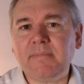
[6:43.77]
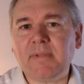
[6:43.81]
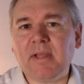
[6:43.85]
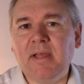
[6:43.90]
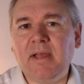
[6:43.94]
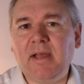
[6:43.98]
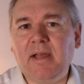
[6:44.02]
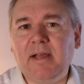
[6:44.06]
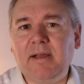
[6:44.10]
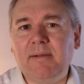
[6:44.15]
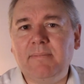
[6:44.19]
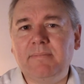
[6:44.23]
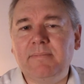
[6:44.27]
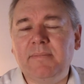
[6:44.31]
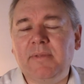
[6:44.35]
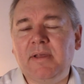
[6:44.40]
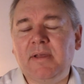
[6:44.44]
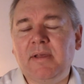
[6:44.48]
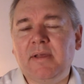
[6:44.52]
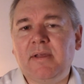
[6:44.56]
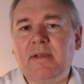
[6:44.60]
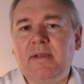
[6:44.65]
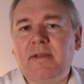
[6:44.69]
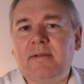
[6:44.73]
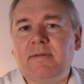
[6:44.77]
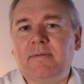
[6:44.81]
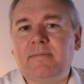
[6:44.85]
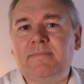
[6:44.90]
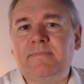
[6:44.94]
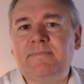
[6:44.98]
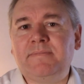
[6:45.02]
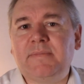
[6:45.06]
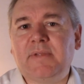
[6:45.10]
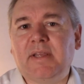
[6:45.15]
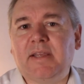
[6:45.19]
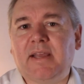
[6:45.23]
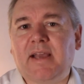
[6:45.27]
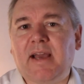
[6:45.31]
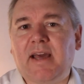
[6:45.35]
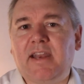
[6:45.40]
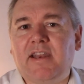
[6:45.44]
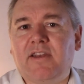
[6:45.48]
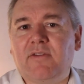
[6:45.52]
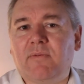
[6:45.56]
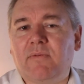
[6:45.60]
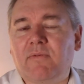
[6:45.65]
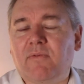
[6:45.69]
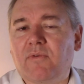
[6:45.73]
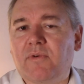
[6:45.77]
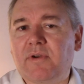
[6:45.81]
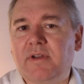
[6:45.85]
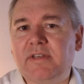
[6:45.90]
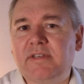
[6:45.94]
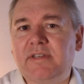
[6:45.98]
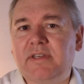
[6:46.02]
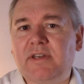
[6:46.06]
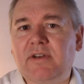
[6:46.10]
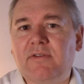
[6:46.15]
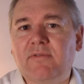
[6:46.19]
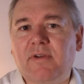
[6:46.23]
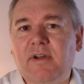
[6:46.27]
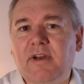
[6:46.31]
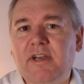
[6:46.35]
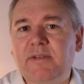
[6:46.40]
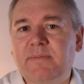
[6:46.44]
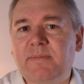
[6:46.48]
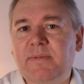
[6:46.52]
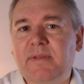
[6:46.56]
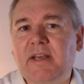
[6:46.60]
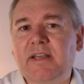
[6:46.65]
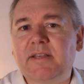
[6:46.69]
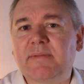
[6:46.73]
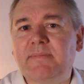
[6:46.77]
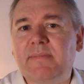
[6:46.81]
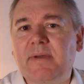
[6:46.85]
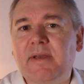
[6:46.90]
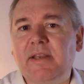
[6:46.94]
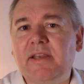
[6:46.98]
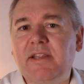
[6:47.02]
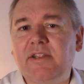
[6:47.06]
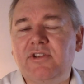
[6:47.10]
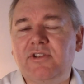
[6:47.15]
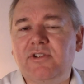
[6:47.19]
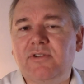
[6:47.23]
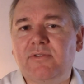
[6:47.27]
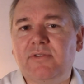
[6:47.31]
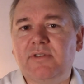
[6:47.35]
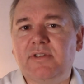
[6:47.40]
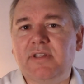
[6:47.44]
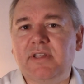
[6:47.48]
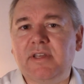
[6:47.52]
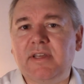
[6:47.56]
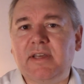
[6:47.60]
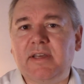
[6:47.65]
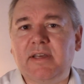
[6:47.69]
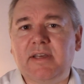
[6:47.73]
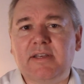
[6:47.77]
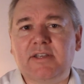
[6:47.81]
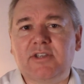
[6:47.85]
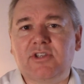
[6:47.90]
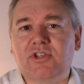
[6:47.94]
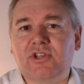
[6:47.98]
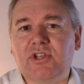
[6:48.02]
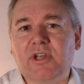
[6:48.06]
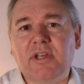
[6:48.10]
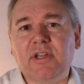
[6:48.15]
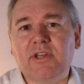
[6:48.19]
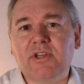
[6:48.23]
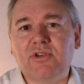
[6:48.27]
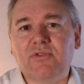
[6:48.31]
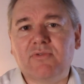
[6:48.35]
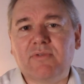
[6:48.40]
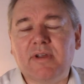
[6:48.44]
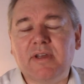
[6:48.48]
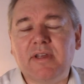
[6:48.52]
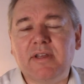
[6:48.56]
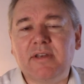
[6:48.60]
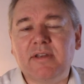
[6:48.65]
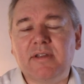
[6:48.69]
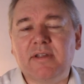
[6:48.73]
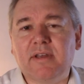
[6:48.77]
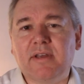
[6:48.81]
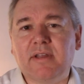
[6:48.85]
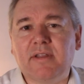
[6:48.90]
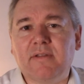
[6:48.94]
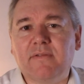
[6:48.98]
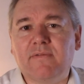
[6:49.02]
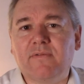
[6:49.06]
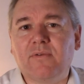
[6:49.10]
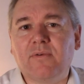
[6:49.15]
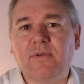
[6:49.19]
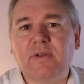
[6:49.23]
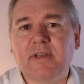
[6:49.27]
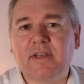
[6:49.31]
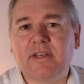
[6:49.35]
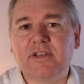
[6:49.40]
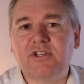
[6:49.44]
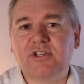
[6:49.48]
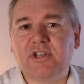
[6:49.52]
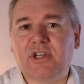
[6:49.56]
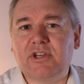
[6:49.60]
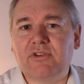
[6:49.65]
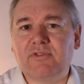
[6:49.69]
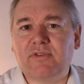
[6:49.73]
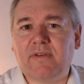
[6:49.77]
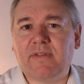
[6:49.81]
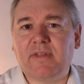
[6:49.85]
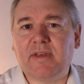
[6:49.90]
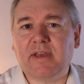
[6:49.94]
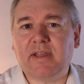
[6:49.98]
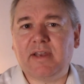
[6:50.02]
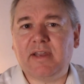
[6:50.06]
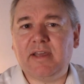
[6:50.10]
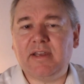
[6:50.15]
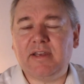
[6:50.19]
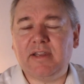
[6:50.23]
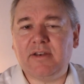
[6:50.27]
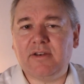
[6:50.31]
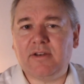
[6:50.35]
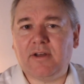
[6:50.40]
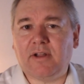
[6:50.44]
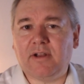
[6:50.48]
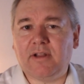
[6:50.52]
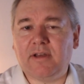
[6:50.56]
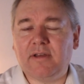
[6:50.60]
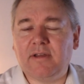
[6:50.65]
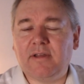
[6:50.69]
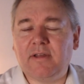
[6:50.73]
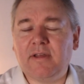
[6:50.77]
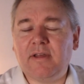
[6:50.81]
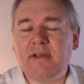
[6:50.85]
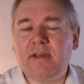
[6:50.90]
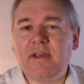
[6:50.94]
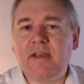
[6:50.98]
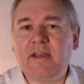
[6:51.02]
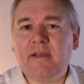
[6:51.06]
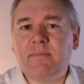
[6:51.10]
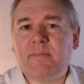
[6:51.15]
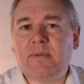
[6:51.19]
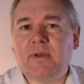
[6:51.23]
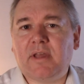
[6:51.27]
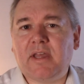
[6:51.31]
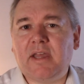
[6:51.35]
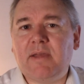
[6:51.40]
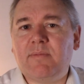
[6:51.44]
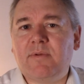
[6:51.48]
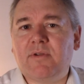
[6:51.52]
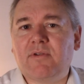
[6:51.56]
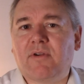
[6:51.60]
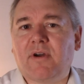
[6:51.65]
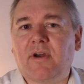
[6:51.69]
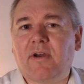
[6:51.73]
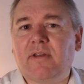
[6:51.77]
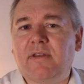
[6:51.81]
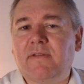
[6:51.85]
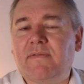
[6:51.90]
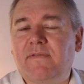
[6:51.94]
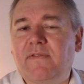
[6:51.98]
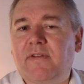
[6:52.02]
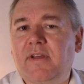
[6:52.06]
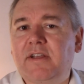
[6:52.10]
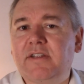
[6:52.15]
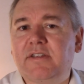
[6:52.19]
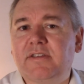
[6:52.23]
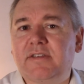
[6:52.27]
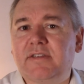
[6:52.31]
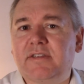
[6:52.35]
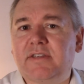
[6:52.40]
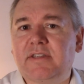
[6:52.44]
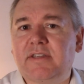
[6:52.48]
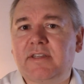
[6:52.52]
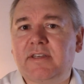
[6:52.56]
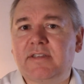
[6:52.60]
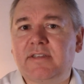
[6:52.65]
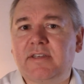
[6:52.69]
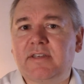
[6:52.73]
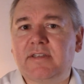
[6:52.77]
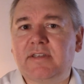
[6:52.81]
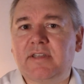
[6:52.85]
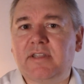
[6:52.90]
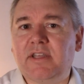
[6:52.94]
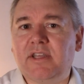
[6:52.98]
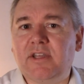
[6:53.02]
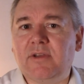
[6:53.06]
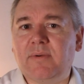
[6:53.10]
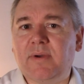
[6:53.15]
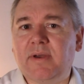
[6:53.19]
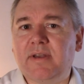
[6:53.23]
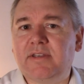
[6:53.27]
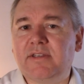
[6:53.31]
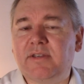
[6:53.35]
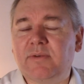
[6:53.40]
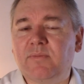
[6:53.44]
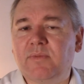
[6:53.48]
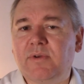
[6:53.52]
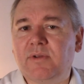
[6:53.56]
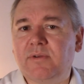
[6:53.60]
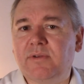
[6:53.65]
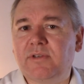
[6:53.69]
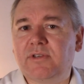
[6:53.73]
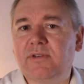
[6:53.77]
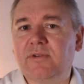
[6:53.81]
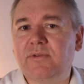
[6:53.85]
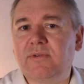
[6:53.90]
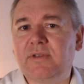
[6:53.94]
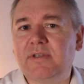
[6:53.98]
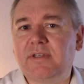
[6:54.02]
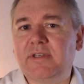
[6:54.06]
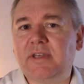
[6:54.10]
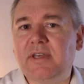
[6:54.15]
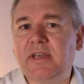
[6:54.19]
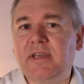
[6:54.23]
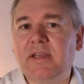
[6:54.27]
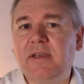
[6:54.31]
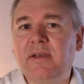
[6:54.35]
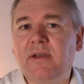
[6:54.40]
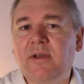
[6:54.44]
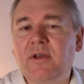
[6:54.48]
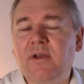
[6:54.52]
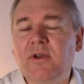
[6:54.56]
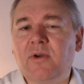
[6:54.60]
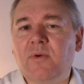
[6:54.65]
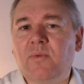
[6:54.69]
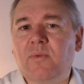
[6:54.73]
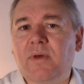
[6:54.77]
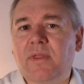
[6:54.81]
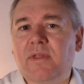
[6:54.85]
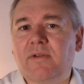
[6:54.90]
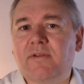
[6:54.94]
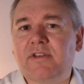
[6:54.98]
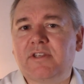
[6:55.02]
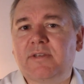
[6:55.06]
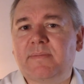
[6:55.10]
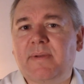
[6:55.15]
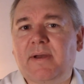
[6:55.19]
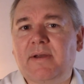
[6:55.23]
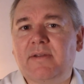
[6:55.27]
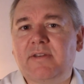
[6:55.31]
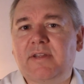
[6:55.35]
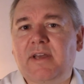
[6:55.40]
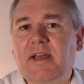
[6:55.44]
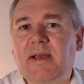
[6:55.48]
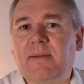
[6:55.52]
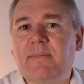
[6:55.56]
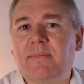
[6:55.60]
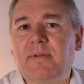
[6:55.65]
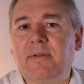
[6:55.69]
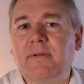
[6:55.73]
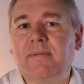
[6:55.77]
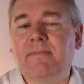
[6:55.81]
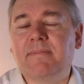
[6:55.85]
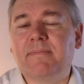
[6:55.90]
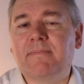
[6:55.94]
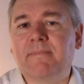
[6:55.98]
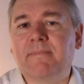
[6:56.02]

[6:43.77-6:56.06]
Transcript: In Canada, we've already seen a rise, but that's mainly due to the exchange rate and the falling exchange rate of the Canadian dollar. But keep your eye on inflation statistics in the US, and we'll soon see whether it's about to happen.